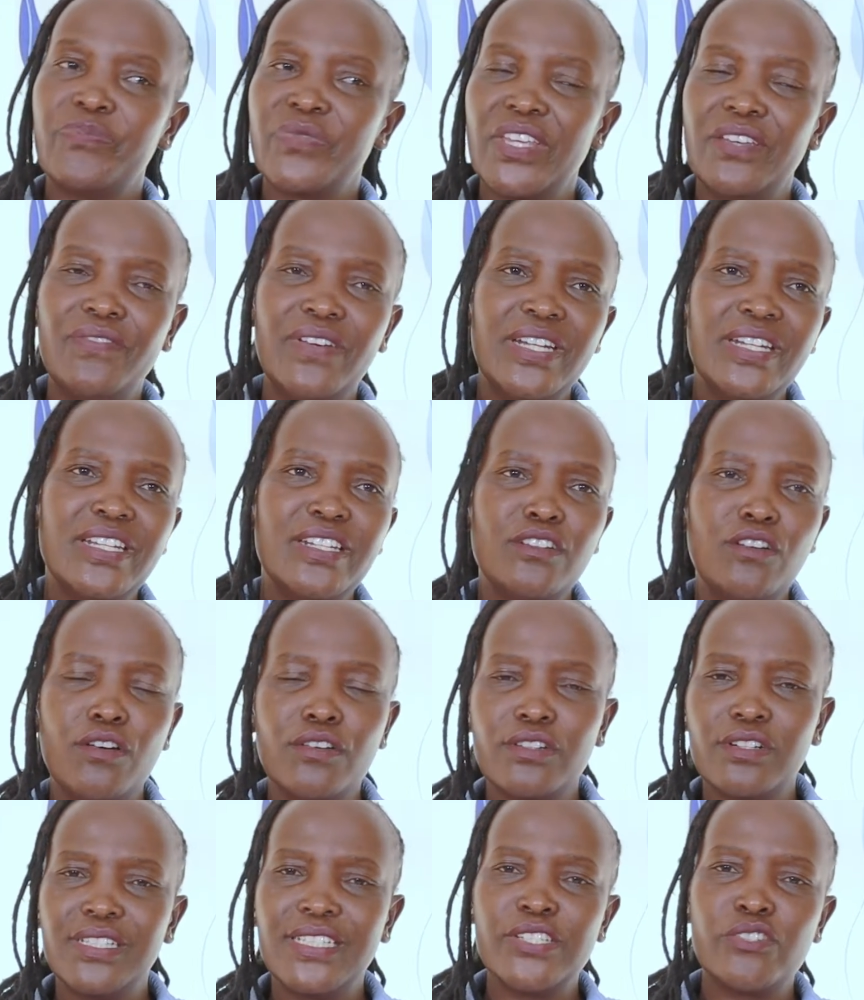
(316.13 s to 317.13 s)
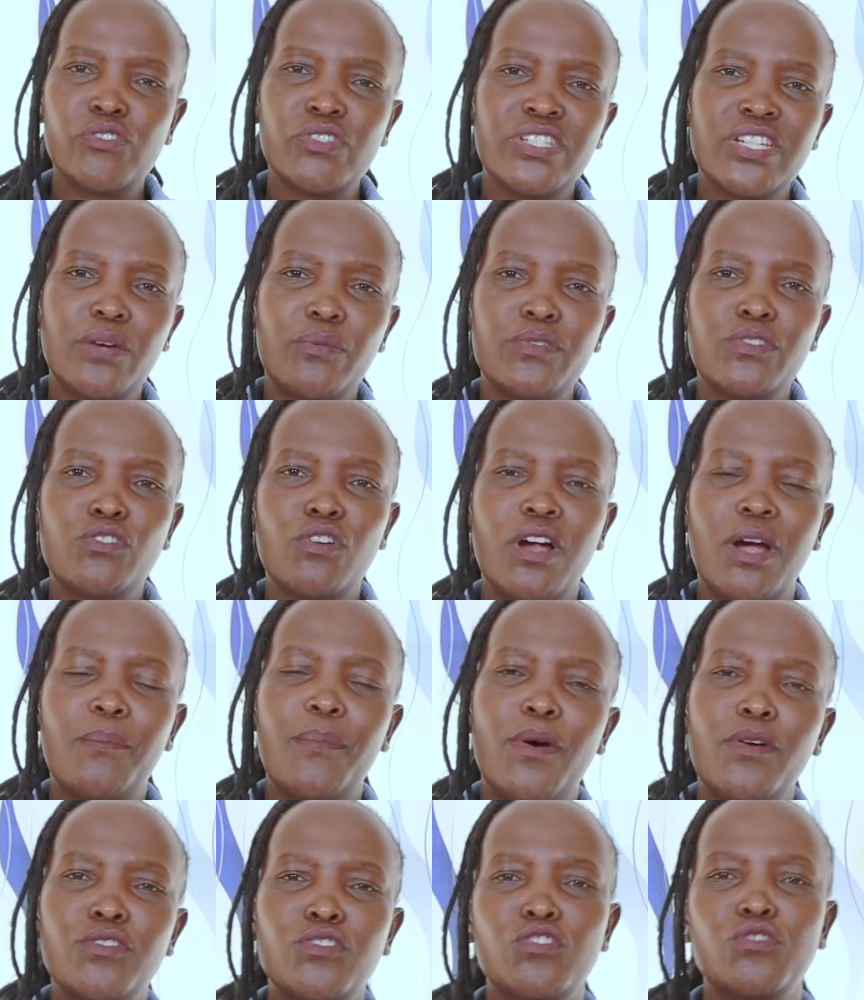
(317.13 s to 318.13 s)
even in oral literature, we talk
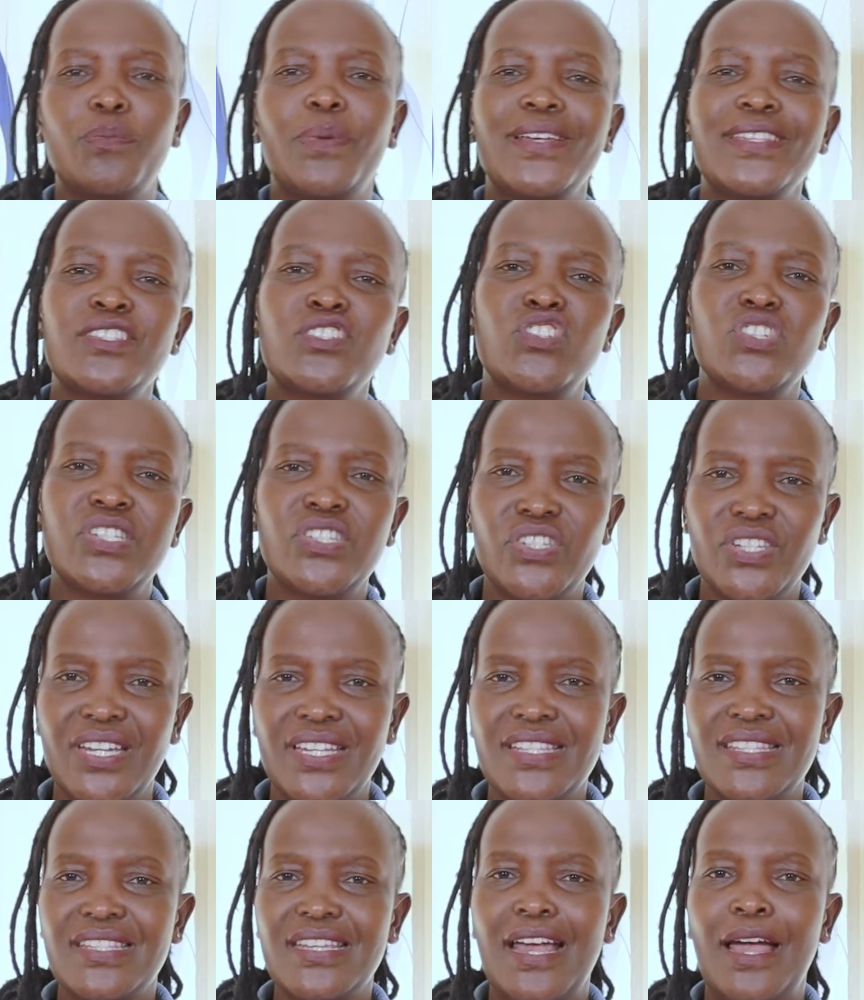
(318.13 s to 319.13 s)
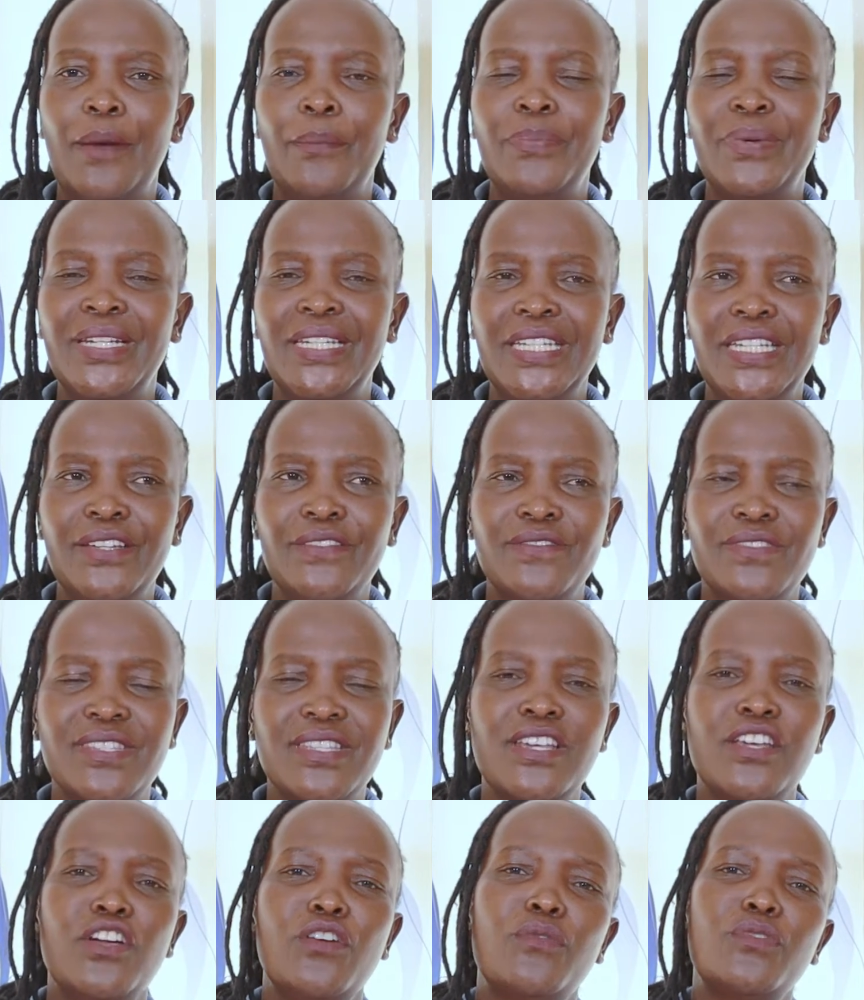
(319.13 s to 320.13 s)
about superstitious
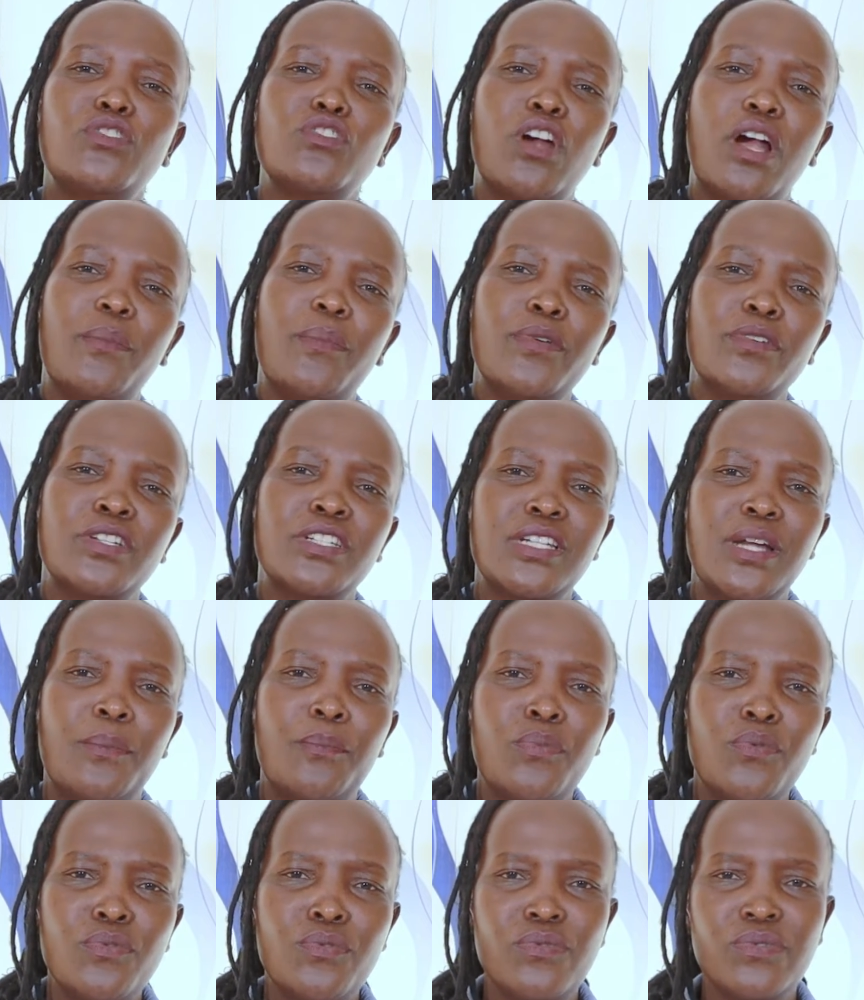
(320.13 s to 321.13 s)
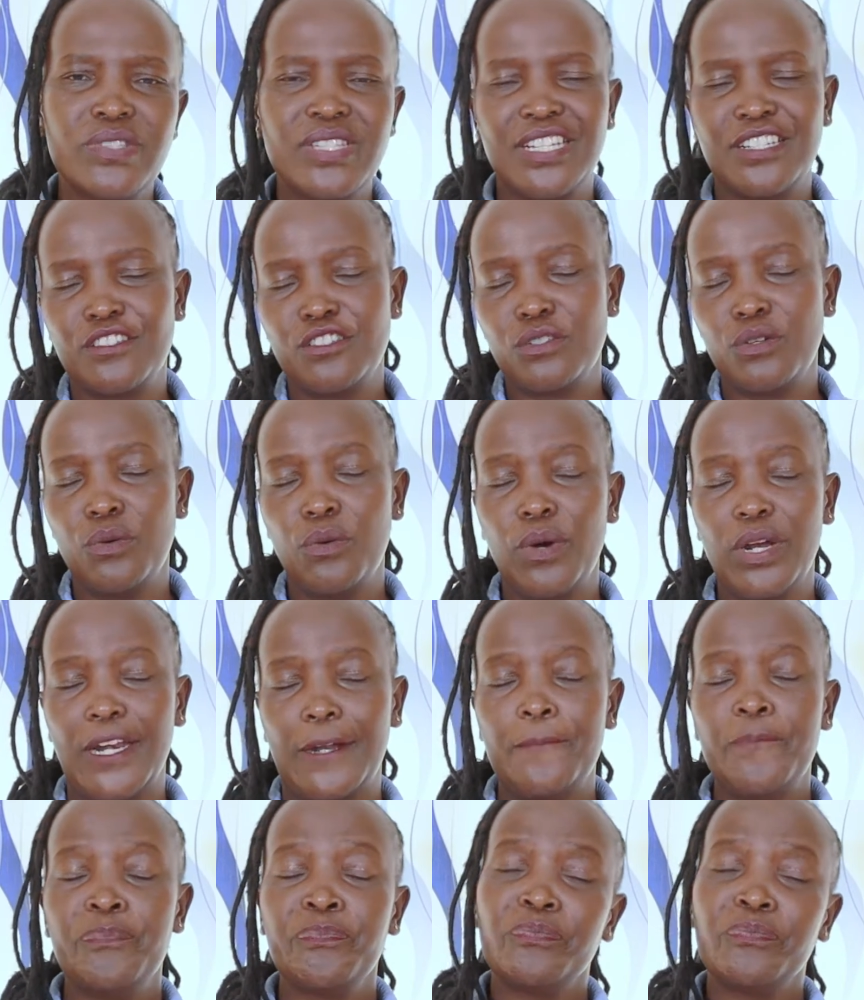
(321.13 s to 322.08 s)
beliefs. We talk about taboos and so on.